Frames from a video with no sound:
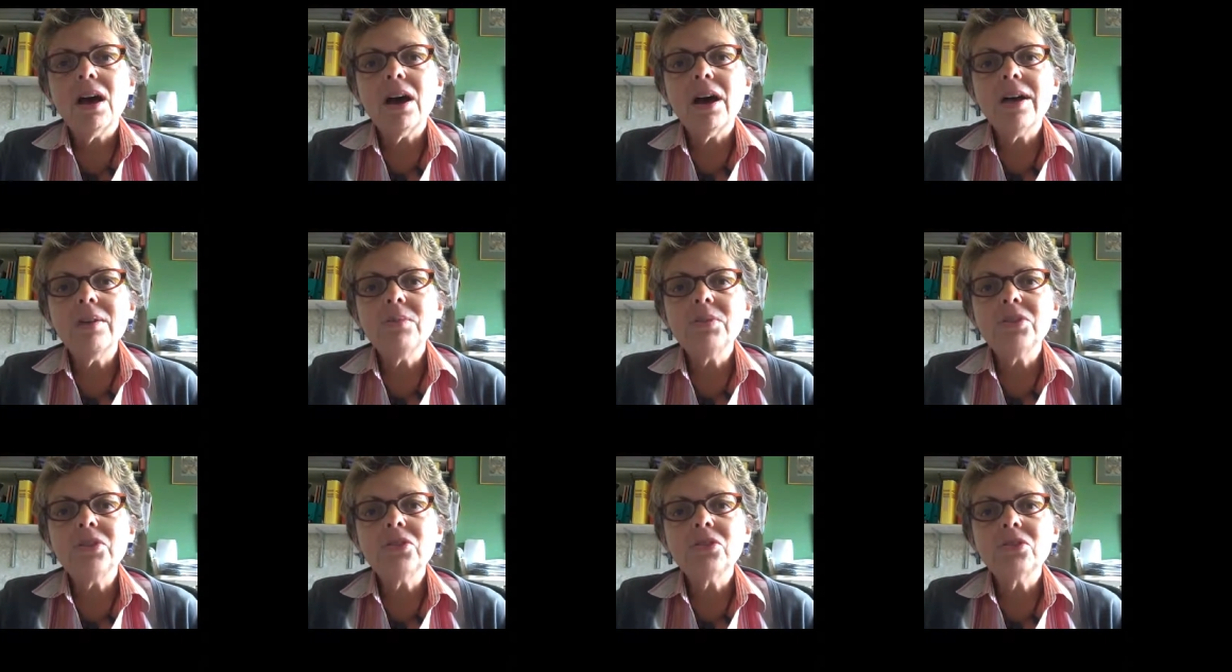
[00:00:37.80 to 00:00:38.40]
I
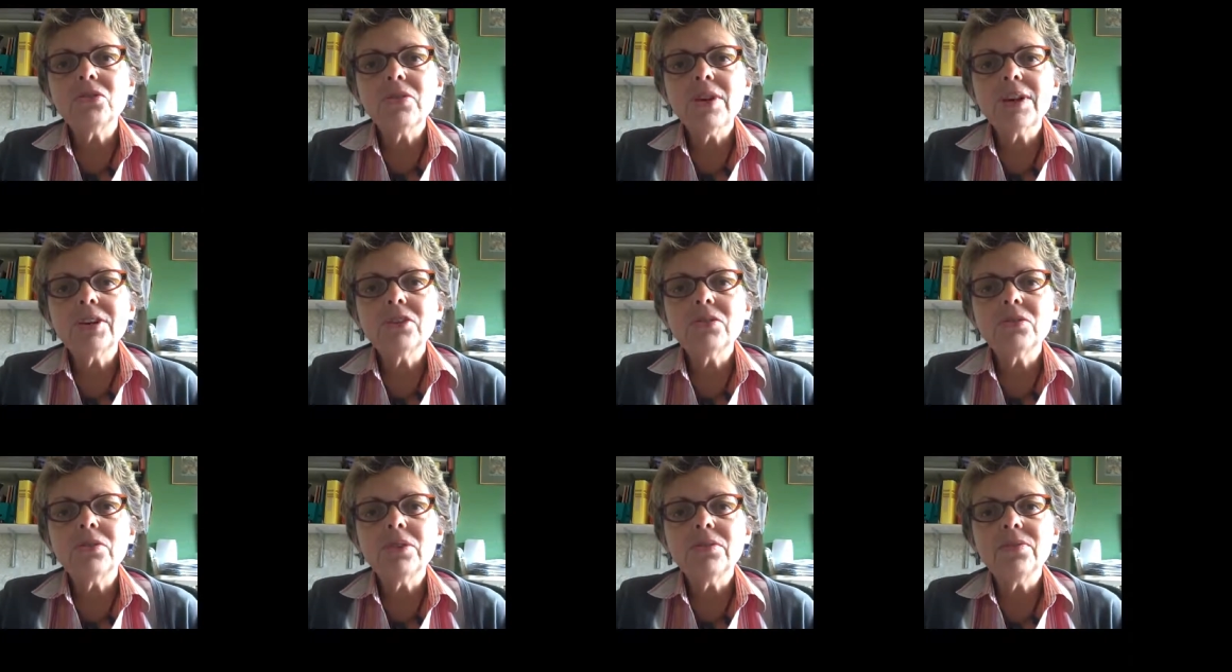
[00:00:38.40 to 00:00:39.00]
was
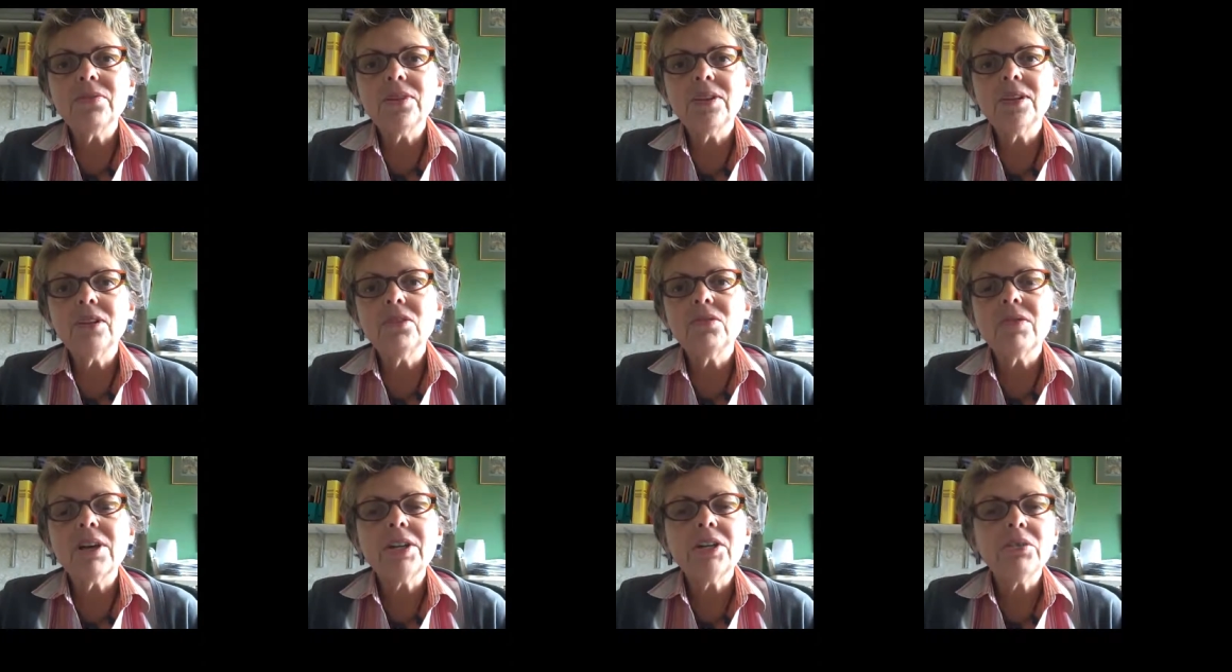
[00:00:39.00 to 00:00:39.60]
director of the
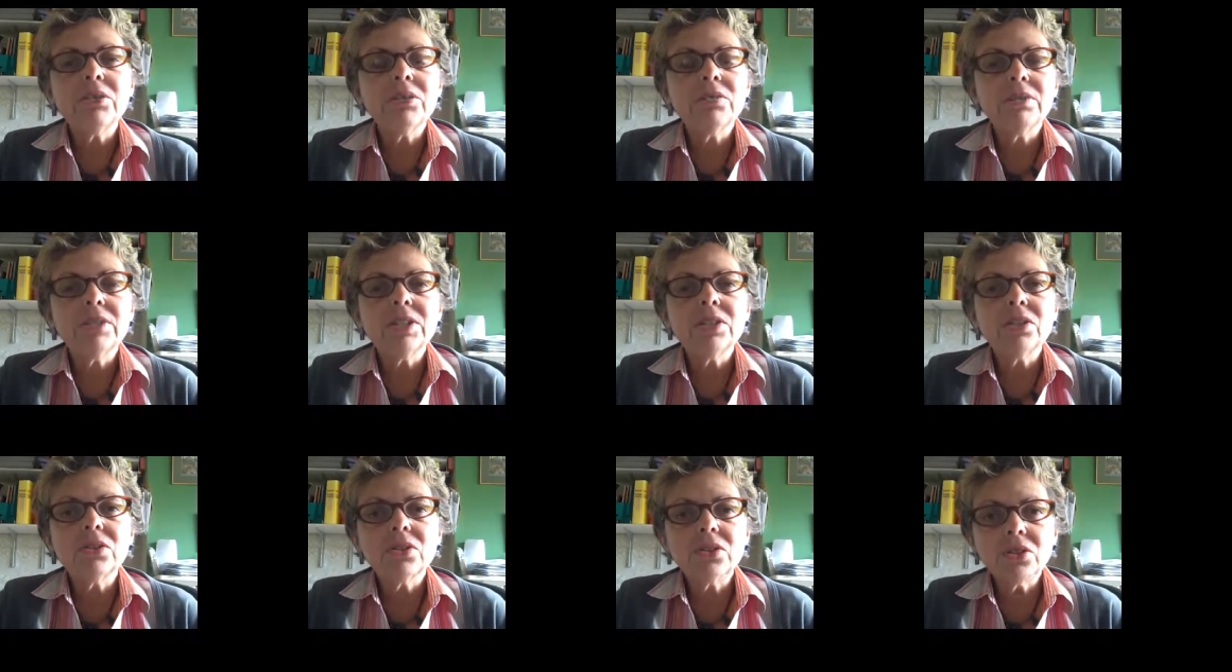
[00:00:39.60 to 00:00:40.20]
graduate
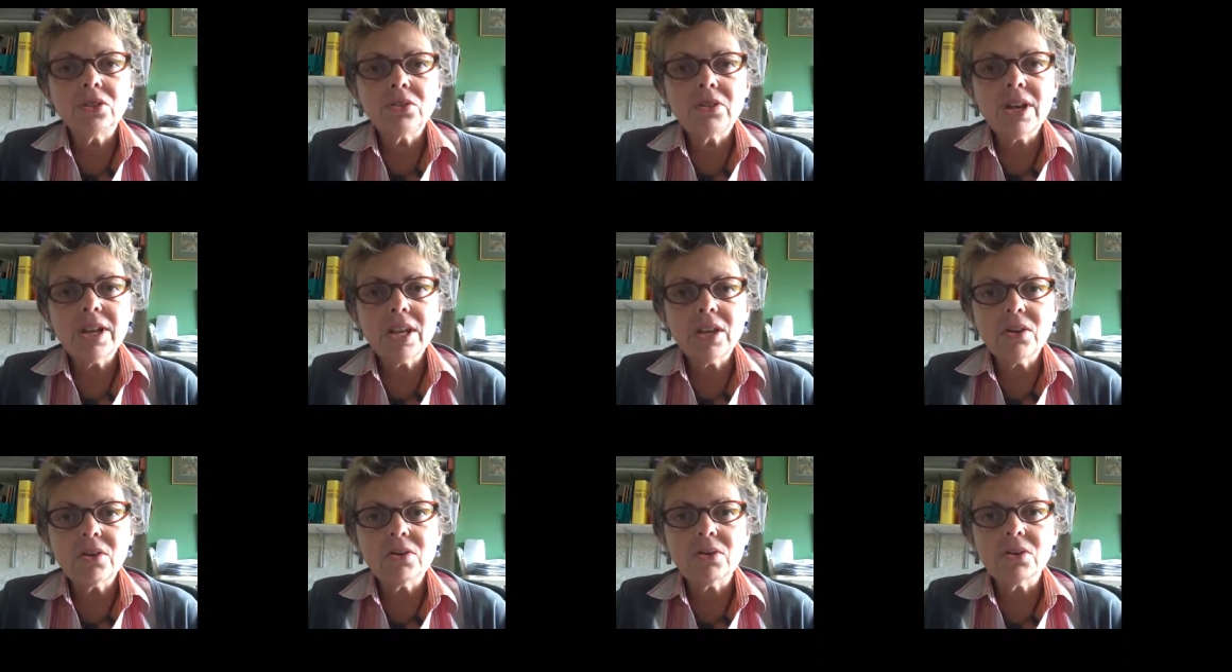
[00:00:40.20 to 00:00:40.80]
research
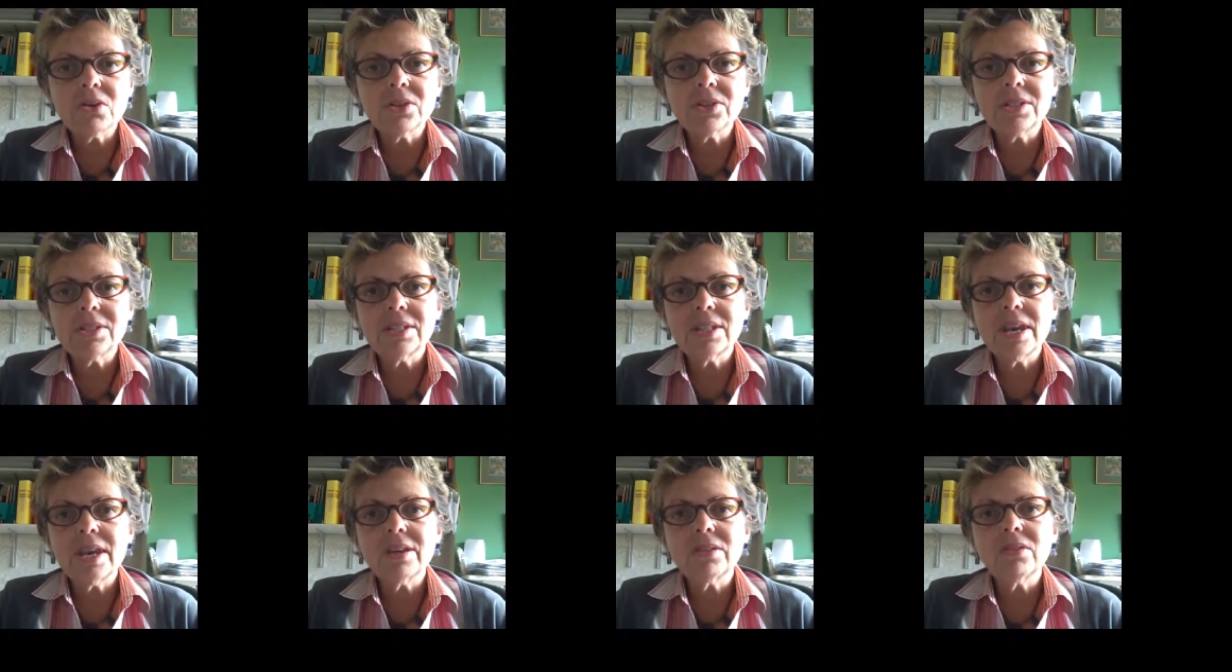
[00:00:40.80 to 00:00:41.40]
training
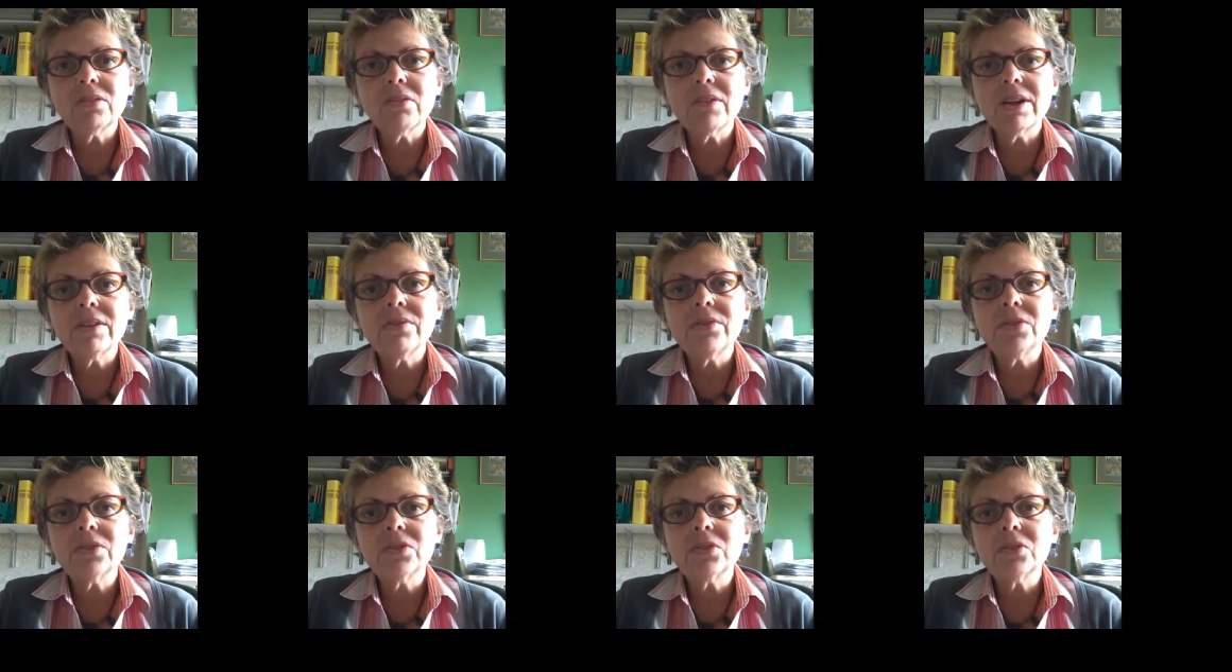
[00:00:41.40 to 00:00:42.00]
course at
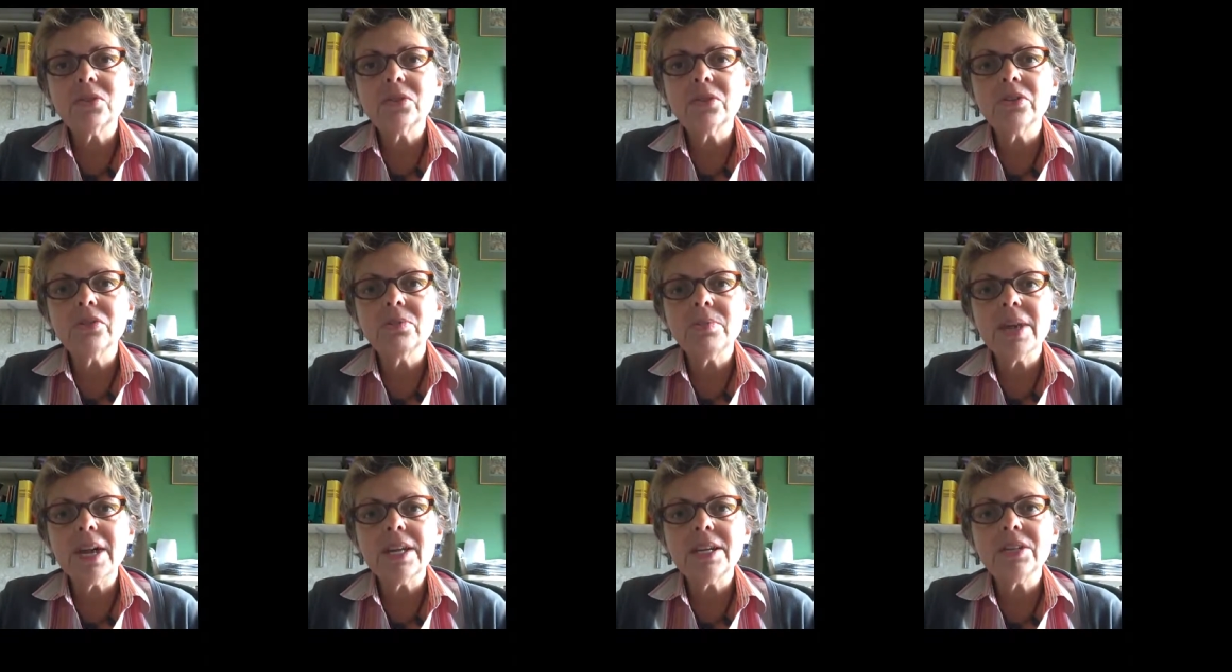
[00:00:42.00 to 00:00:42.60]
Cranfield School of
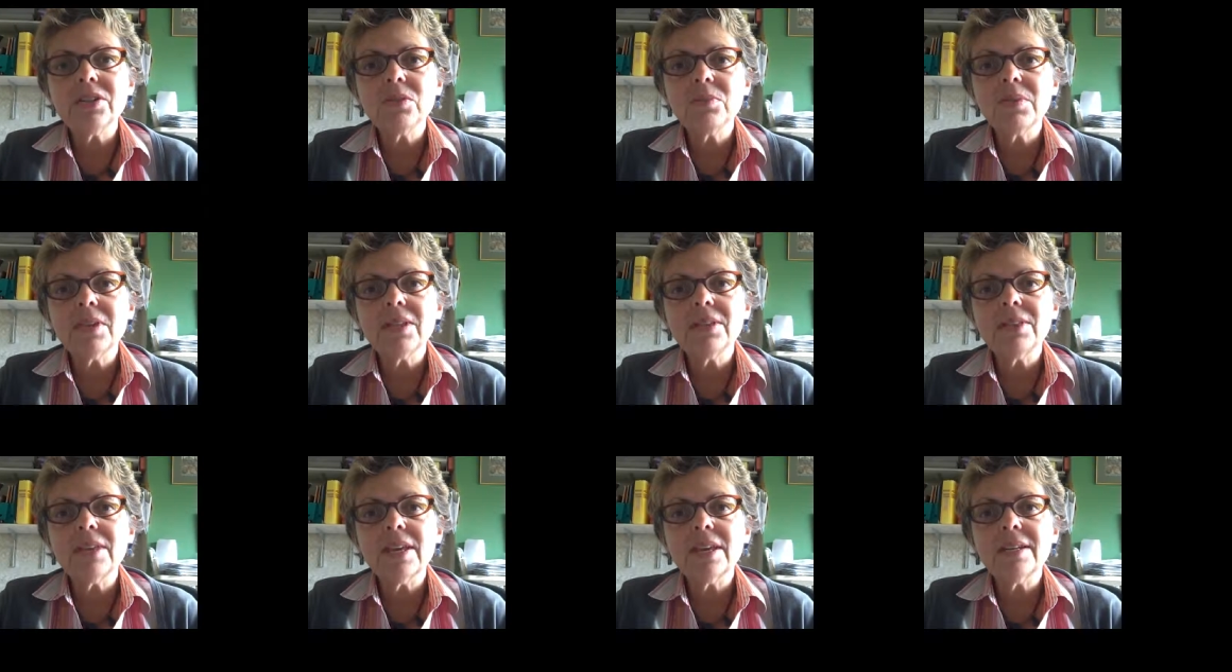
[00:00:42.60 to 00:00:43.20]

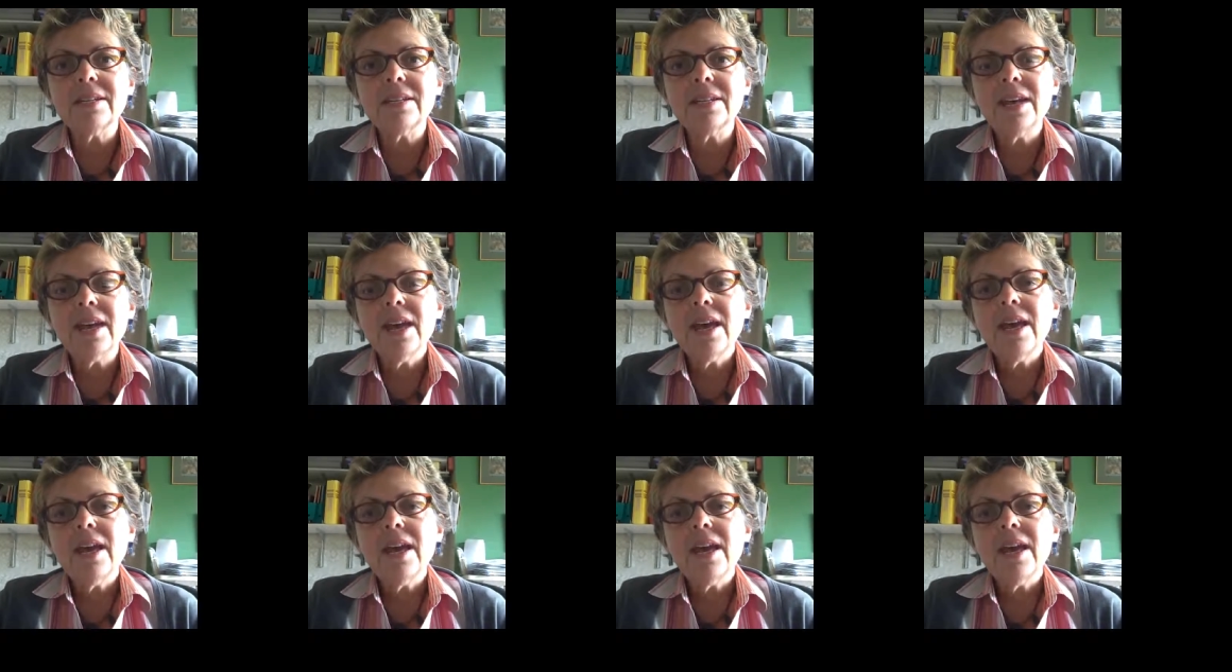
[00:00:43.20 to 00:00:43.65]
Management then,